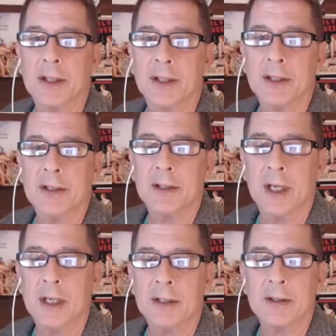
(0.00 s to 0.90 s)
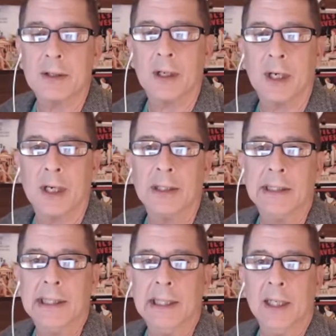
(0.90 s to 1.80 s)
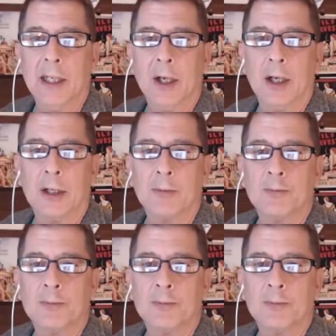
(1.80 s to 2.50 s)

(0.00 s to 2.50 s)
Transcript: that the states, the